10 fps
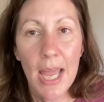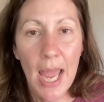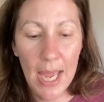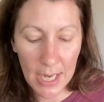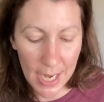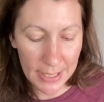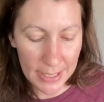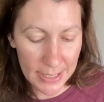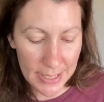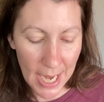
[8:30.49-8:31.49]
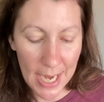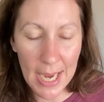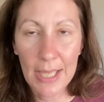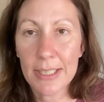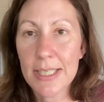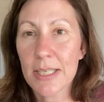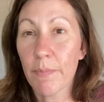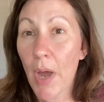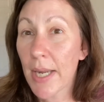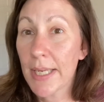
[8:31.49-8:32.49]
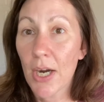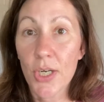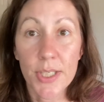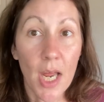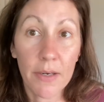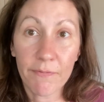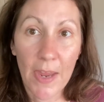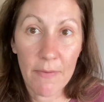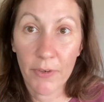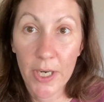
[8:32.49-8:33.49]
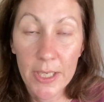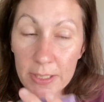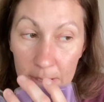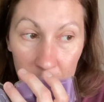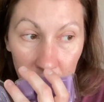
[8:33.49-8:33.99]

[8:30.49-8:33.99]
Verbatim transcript: and I can say, at least in body care, it's not a favorite.